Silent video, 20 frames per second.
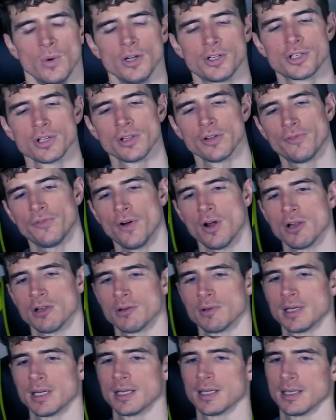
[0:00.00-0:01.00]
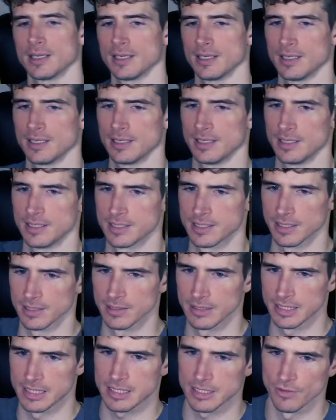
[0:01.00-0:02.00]
Which of the following is a
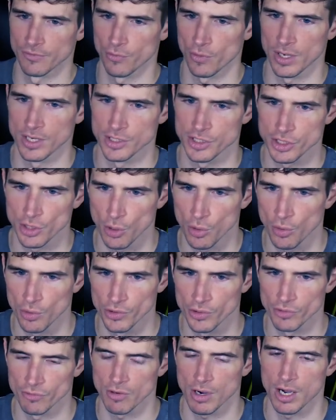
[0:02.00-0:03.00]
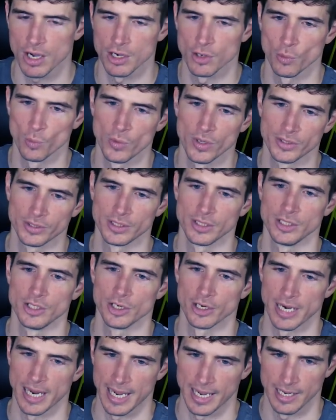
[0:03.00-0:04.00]
list of ways to hold the rock with
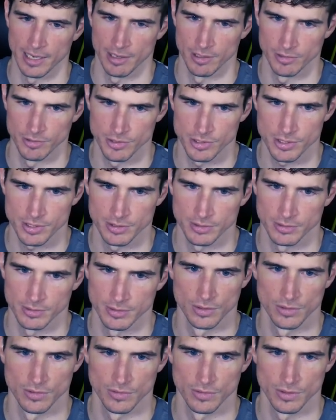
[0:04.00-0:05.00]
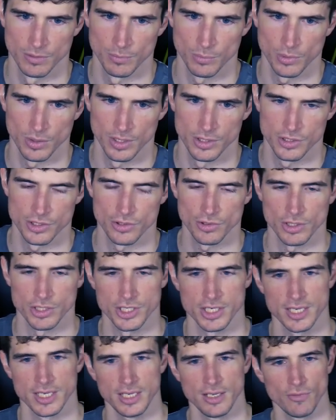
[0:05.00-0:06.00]
your hands? Crimp, wedge,
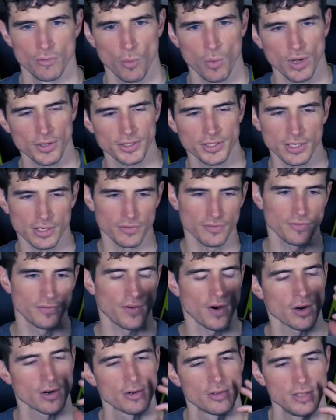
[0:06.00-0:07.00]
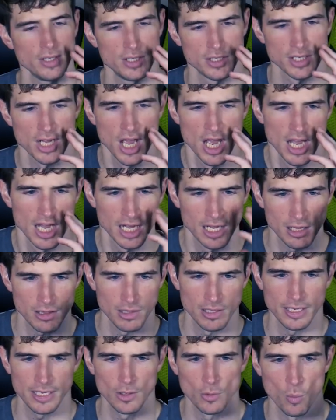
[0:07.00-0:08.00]
thrutch, heave. What the fuck are these?
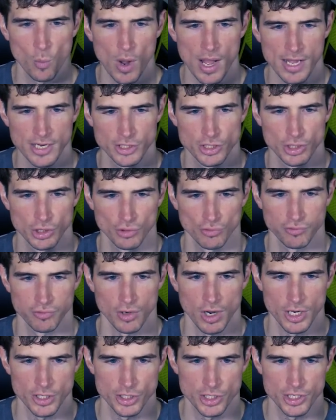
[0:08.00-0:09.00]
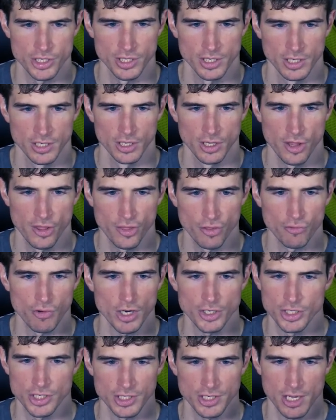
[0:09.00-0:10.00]
Cling, wedge, thrutch.
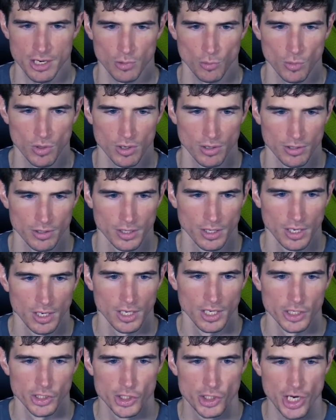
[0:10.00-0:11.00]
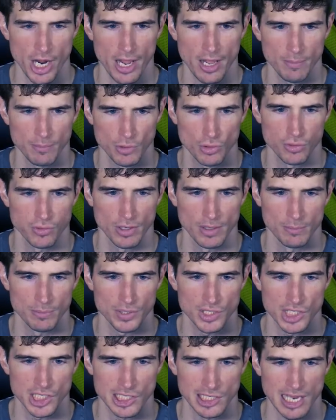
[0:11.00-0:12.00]
Thrutch is not a word. Jam,
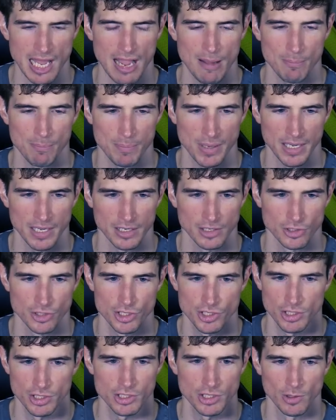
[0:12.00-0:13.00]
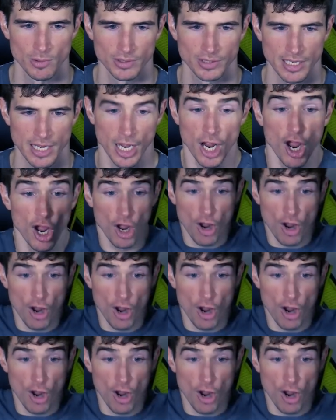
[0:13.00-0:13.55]
crimp, slap, pinch. Let's go with that.